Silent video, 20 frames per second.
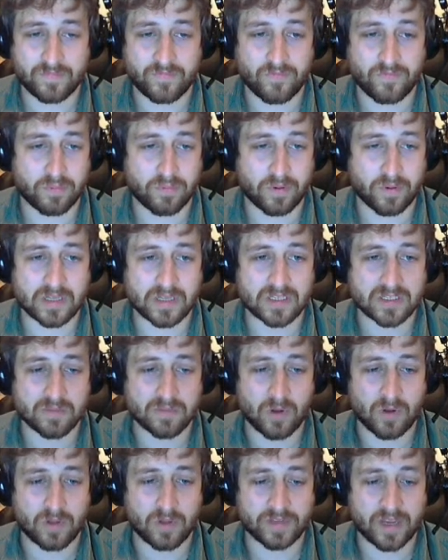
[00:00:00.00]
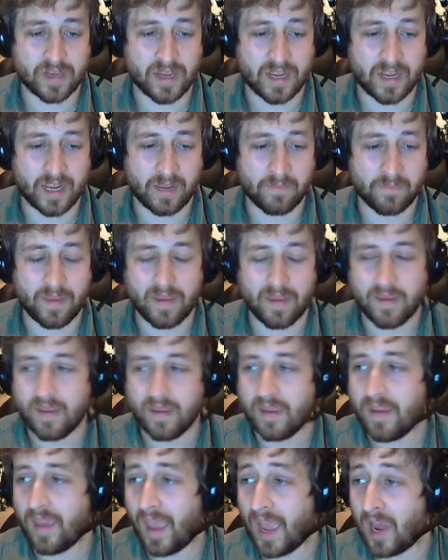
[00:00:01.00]
pretty small time,
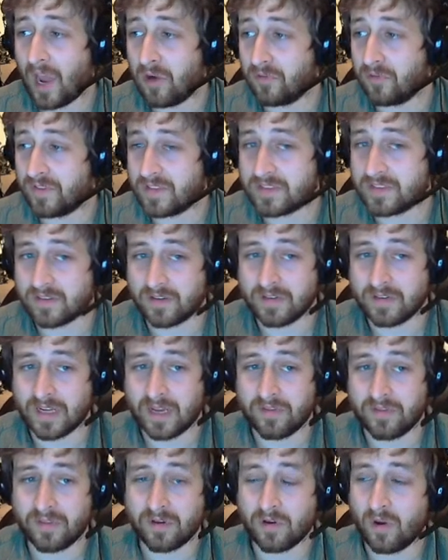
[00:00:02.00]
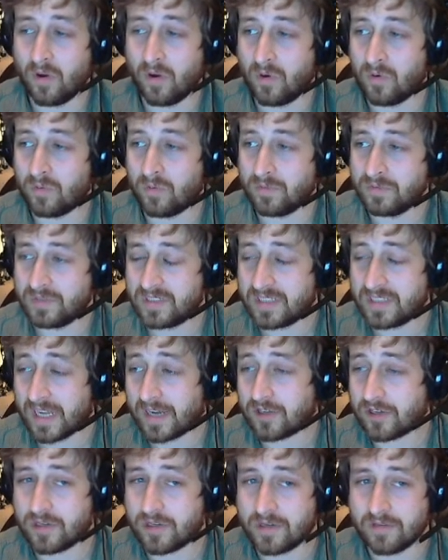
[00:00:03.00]
outfits are now their own
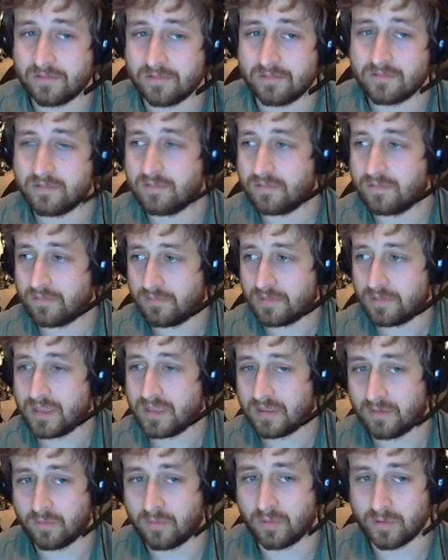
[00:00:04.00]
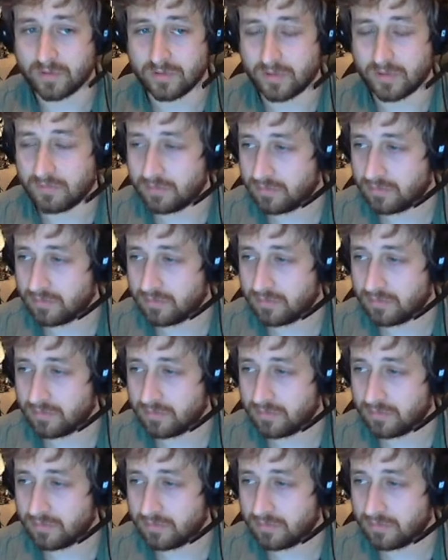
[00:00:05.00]
section within the wardrobe.